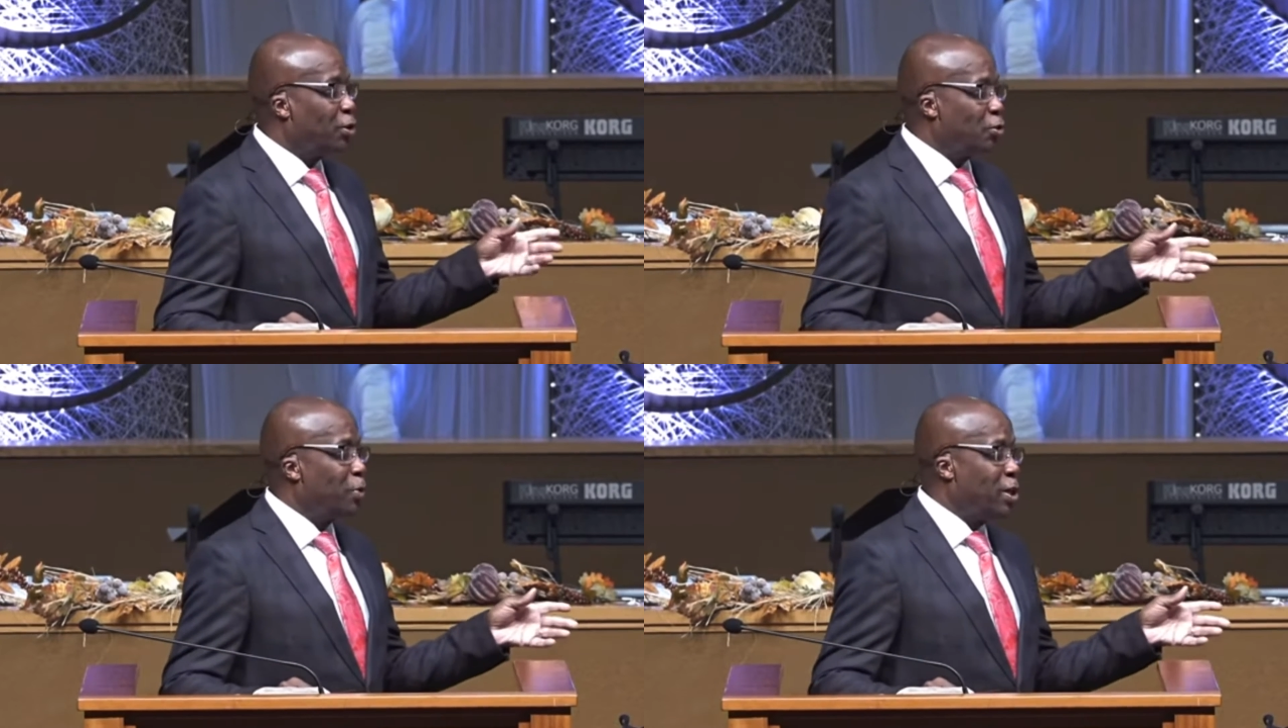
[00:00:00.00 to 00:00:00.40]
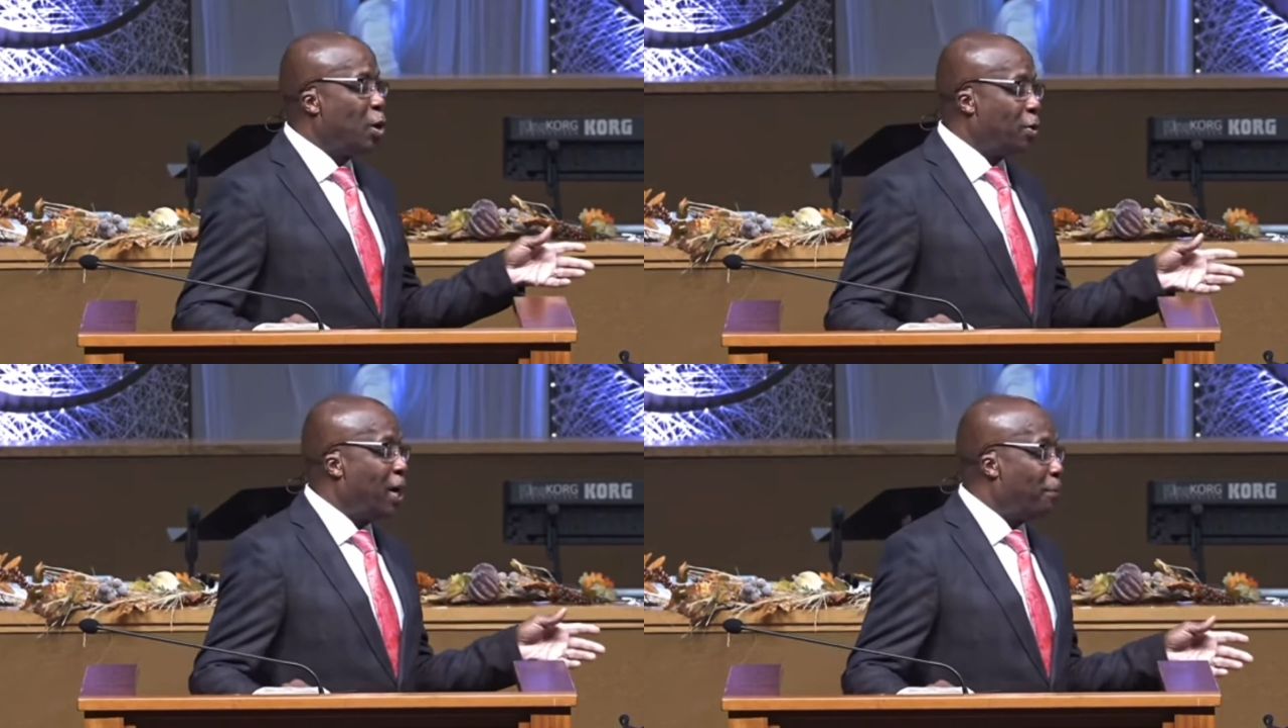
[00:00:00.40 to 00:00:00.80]
We
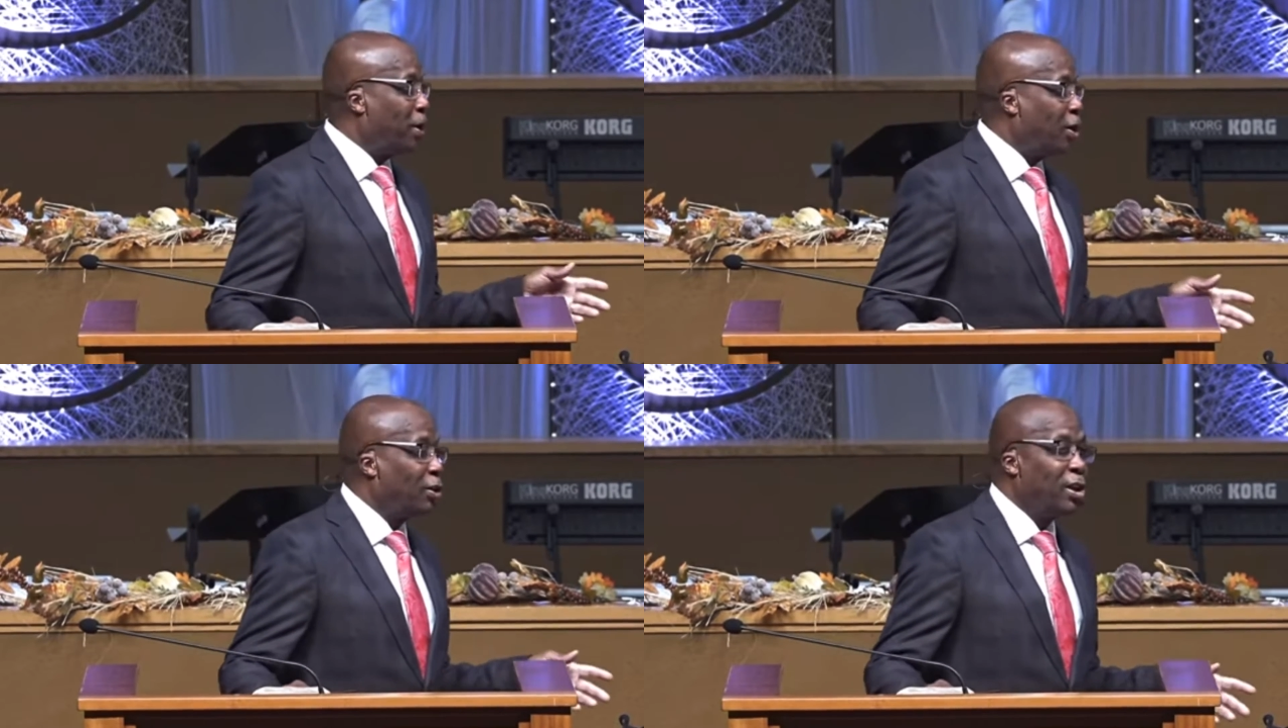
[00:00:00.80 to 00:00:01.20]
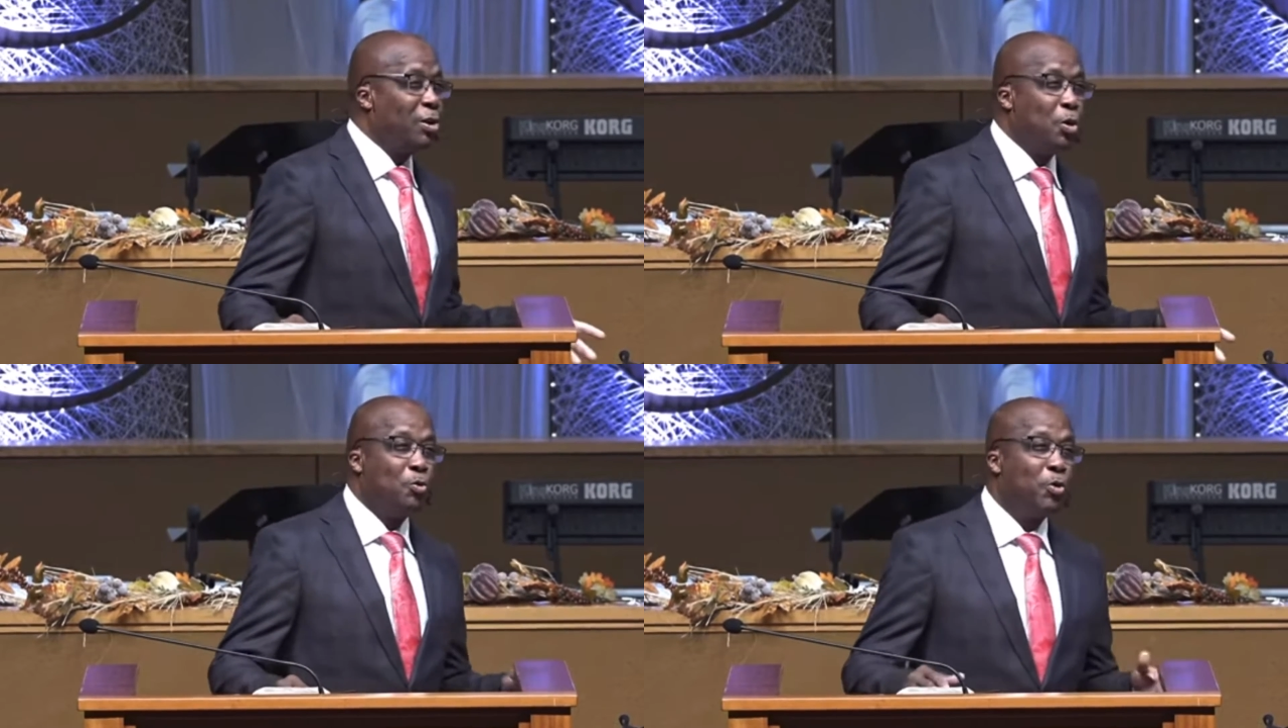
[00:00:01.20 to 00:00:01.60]
know that because he
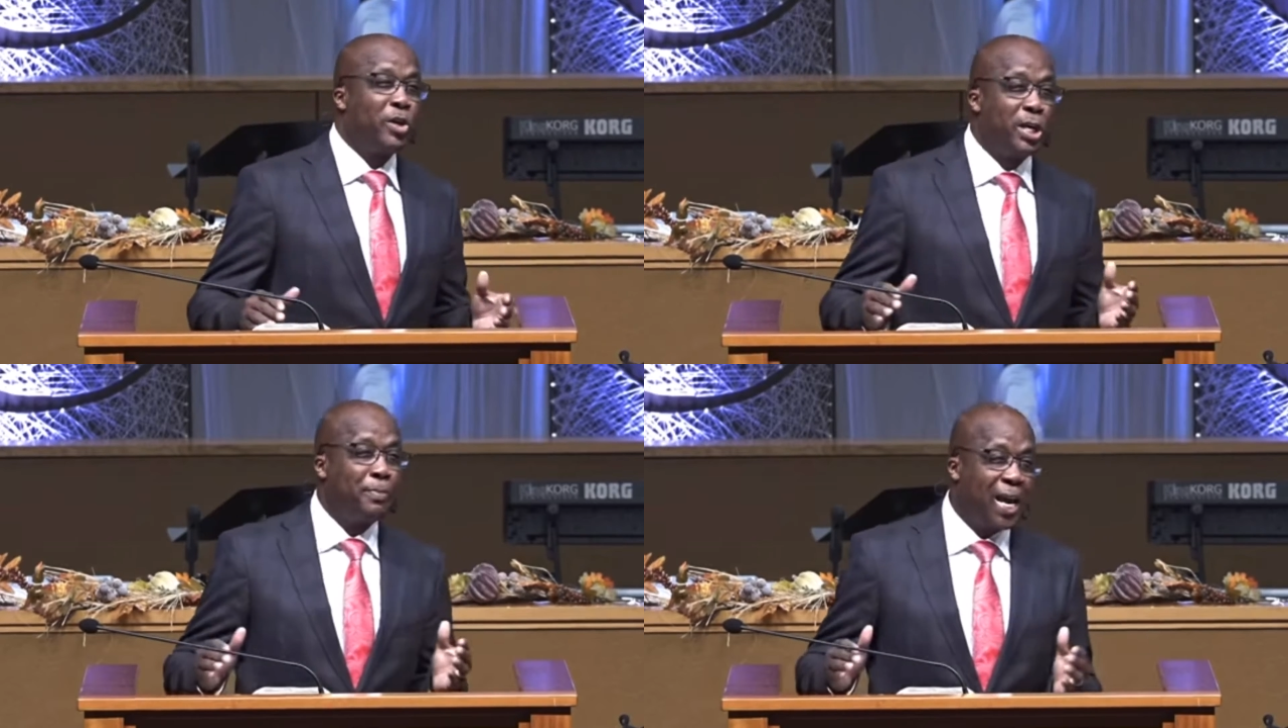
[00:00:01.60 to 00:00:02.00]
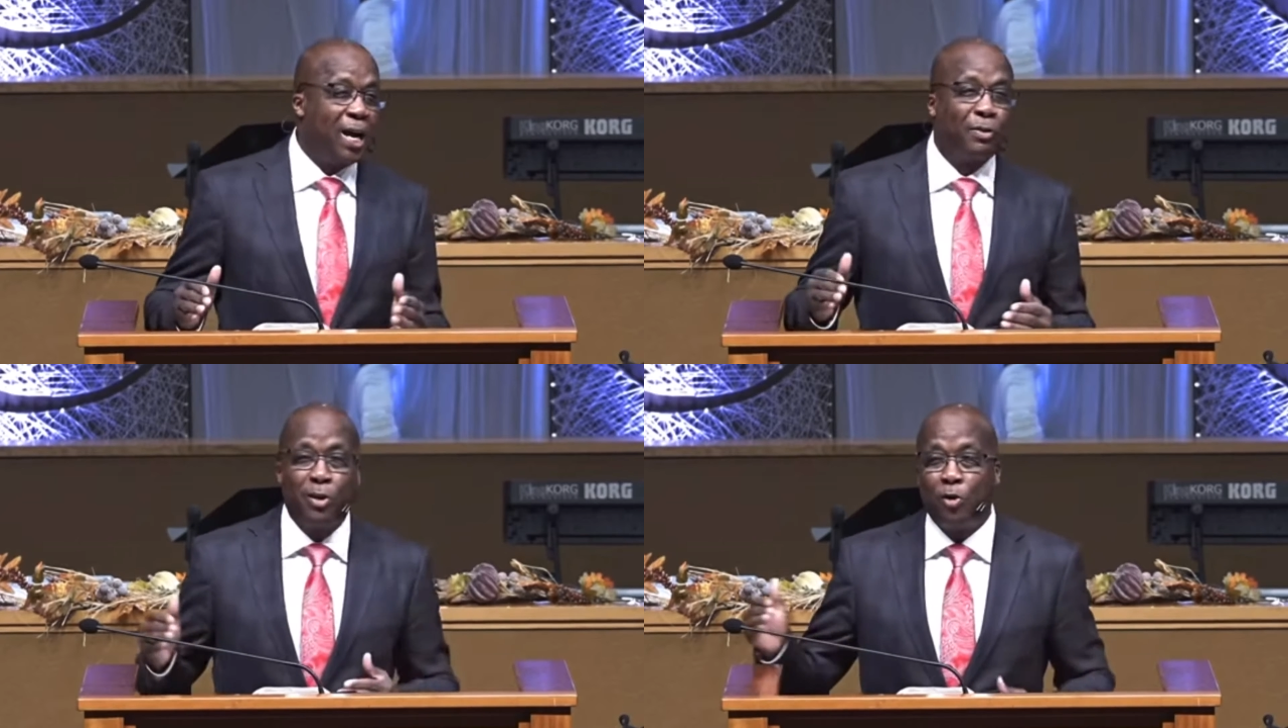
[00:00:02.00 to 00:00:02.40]
knew you keep
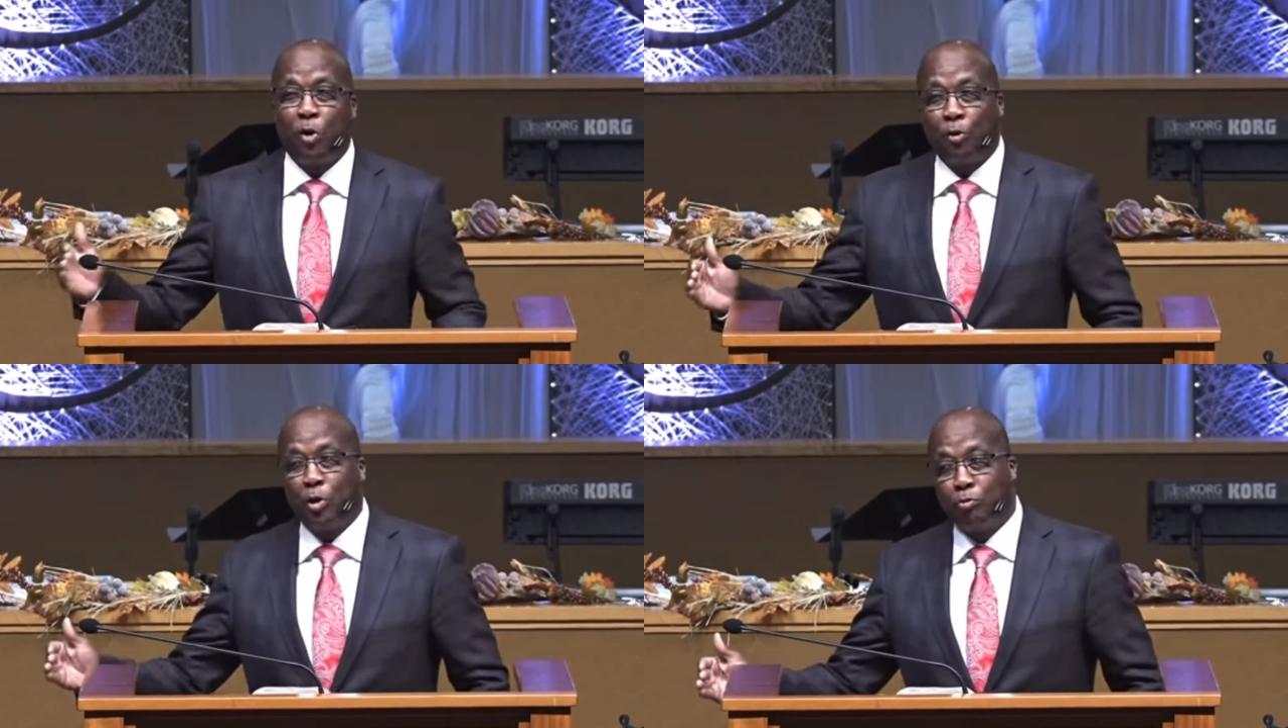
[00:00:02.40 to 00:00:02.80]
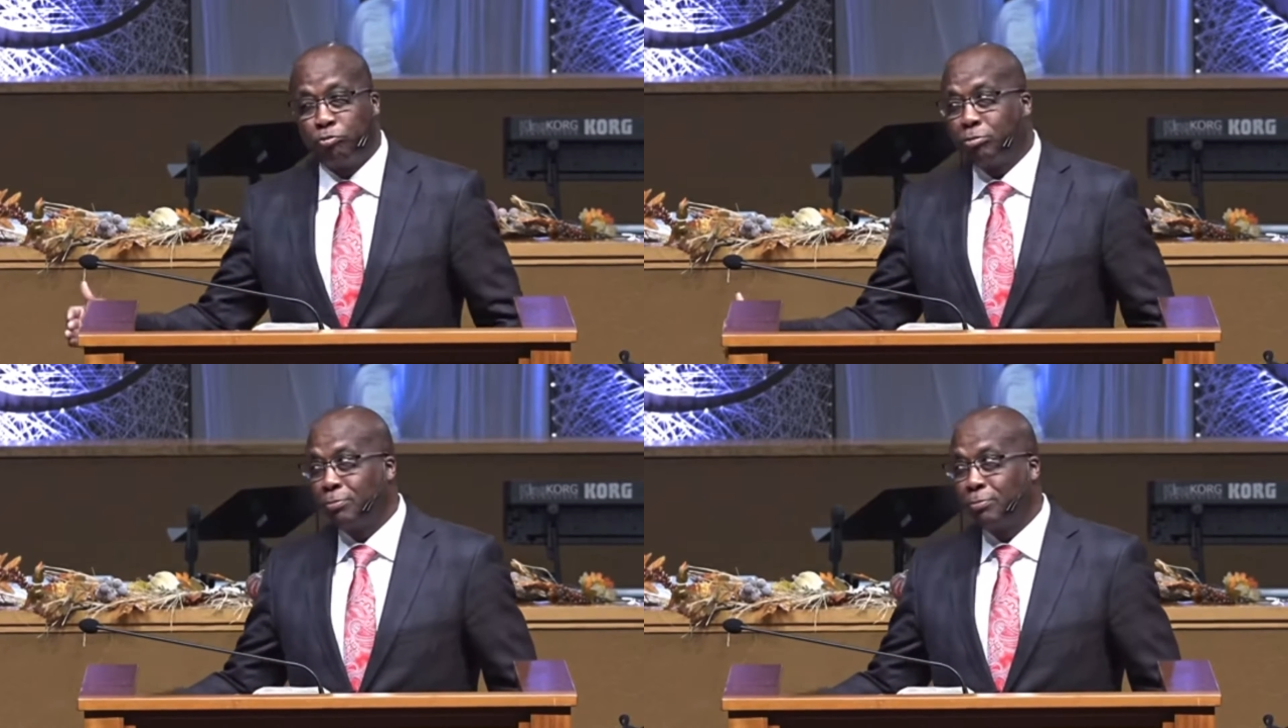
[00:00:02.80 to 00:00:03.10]
counting, you're going to lose.